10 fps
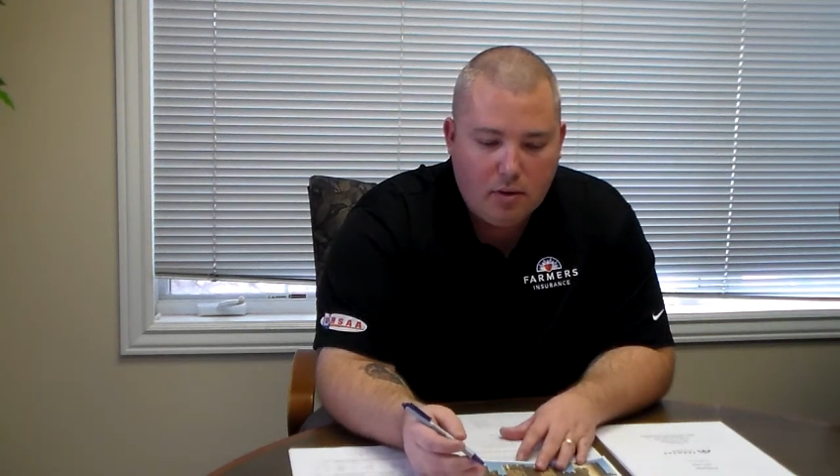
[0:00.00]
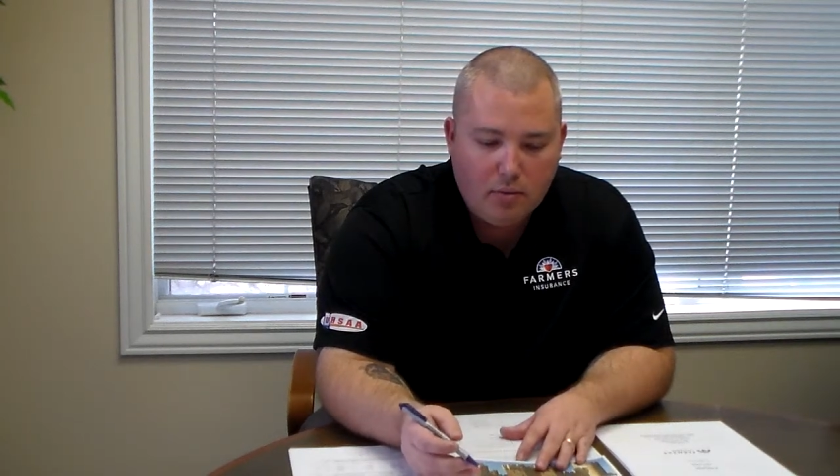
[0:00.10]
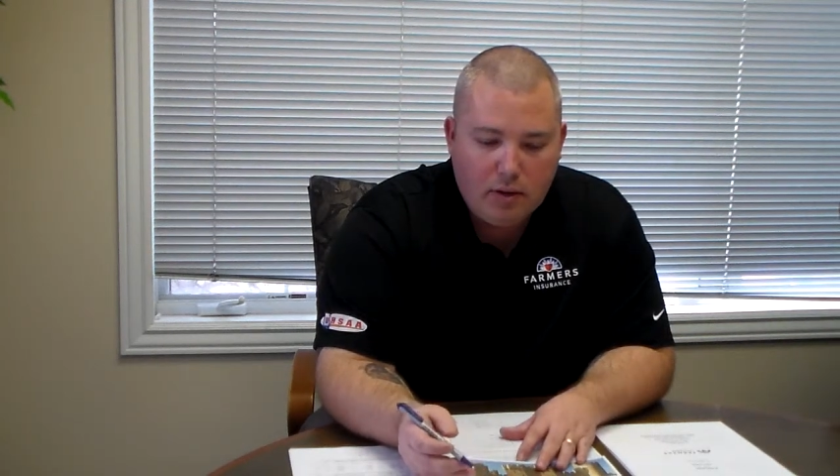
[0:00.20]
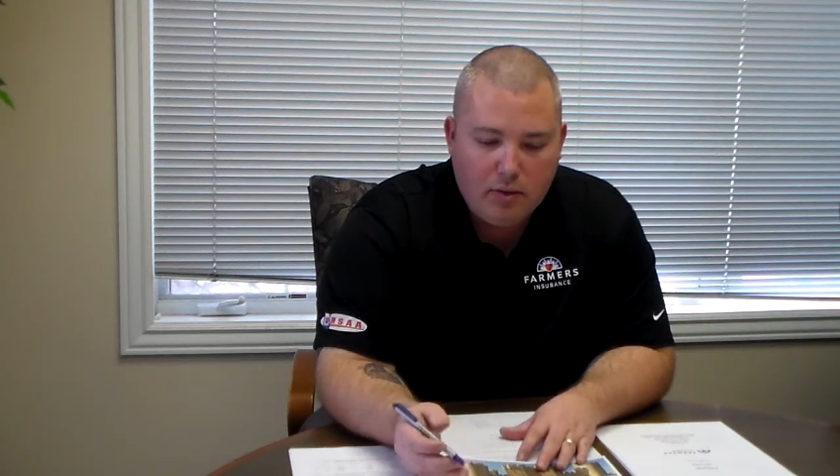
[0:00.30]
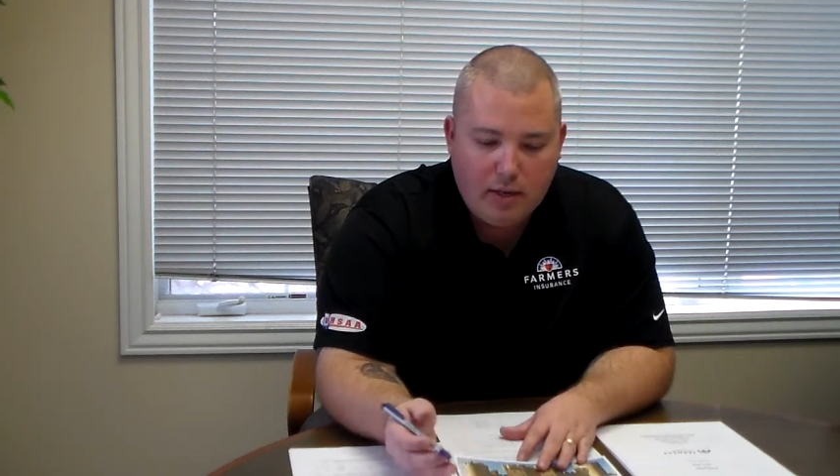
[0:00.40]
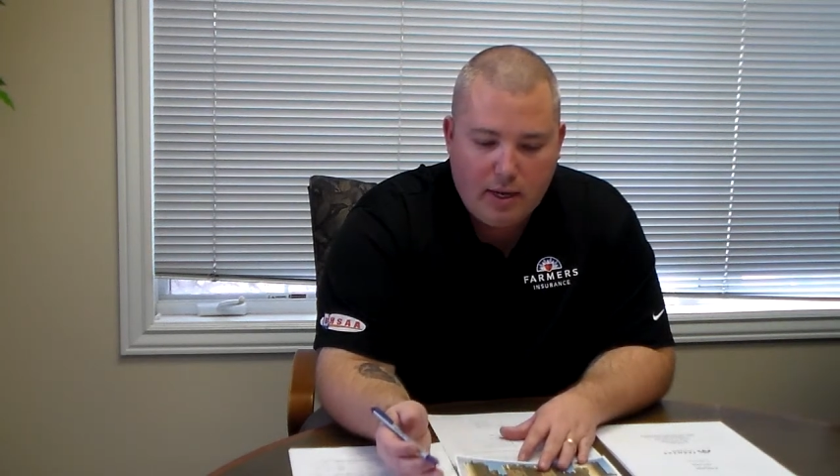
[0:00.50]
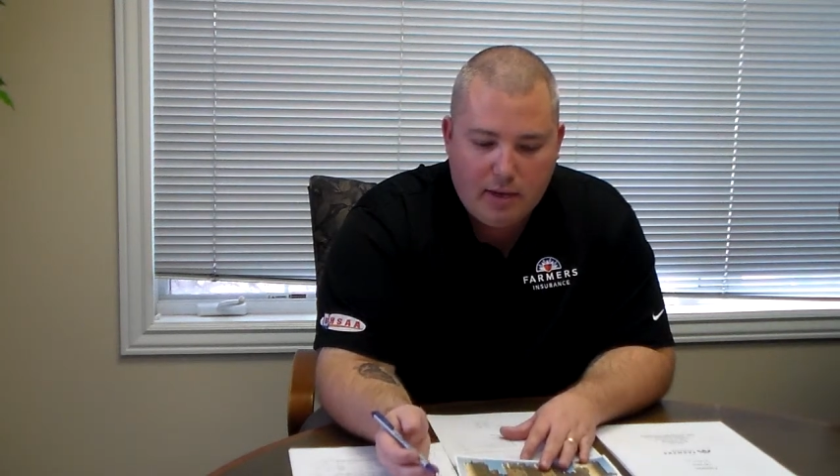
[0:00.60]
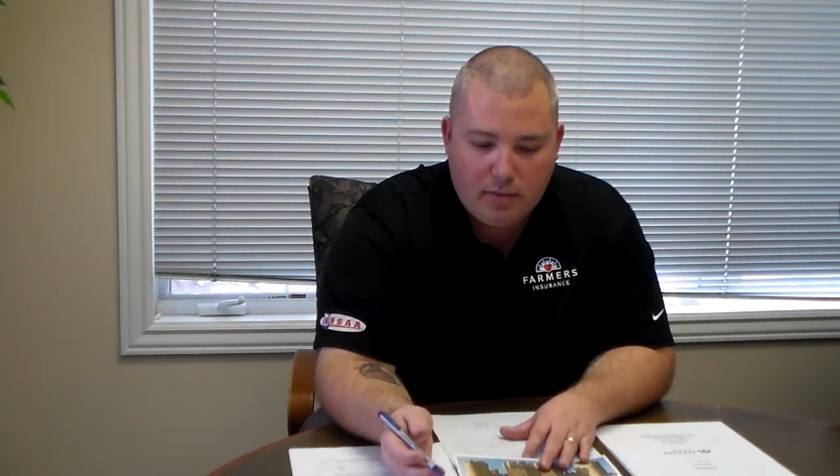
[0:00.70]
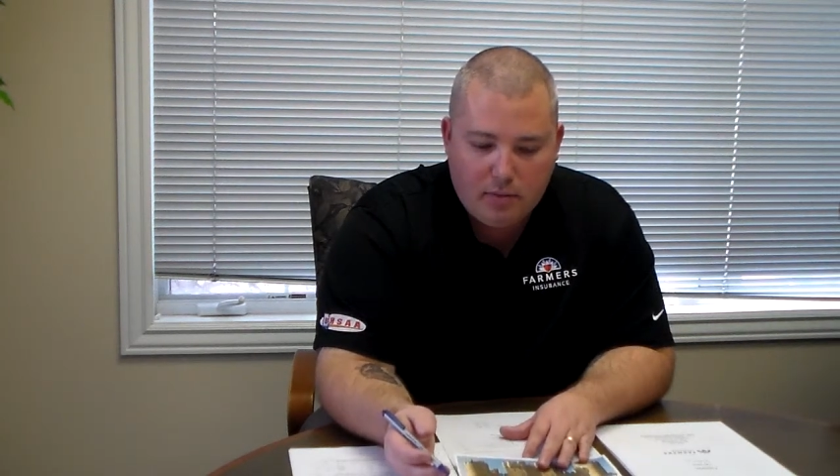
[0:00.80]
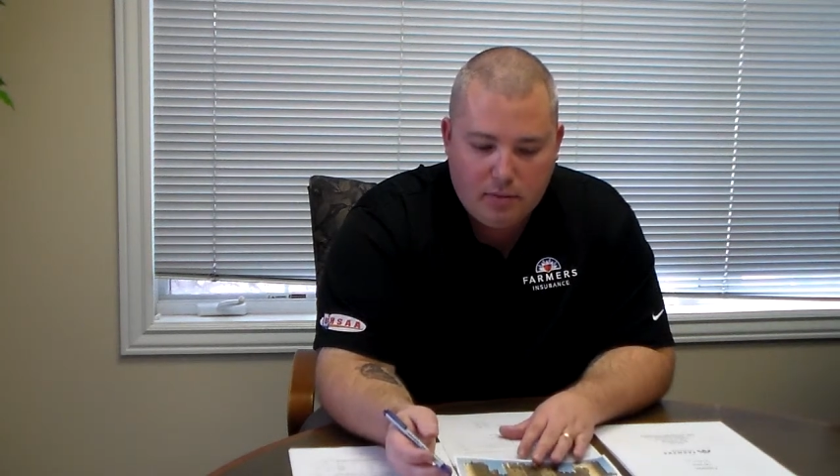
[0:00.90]
around the
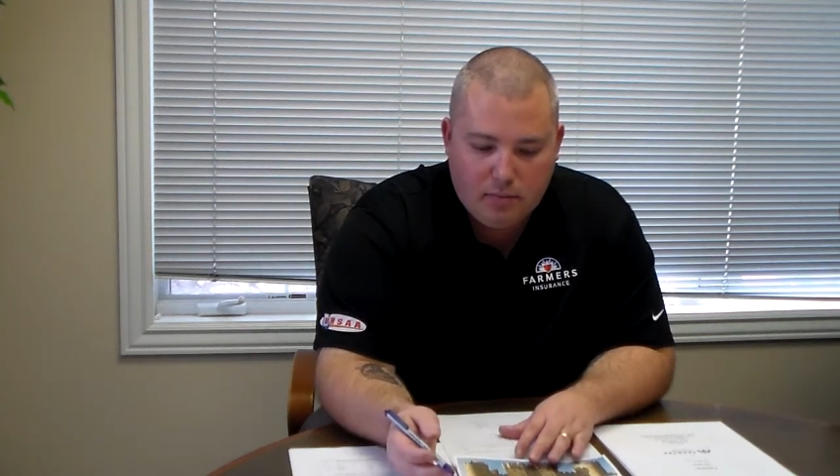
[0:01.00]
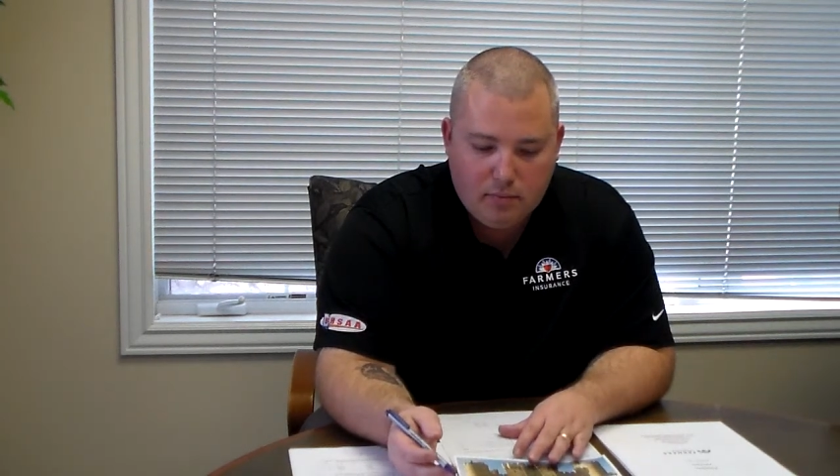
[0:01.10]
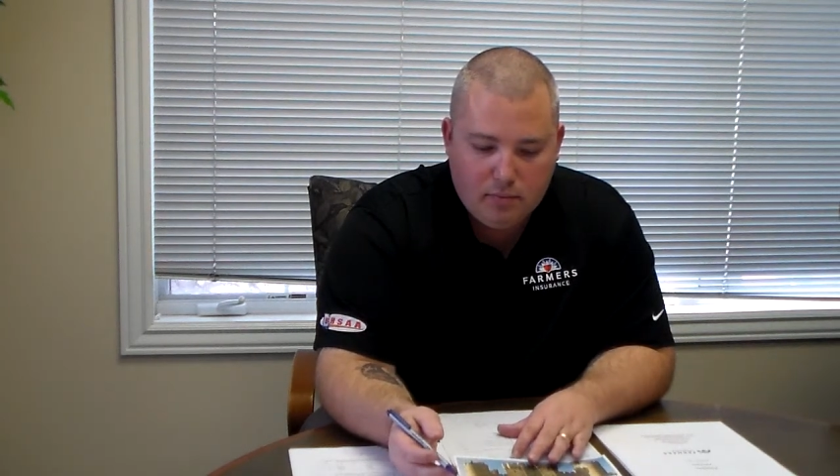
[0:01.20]
castle.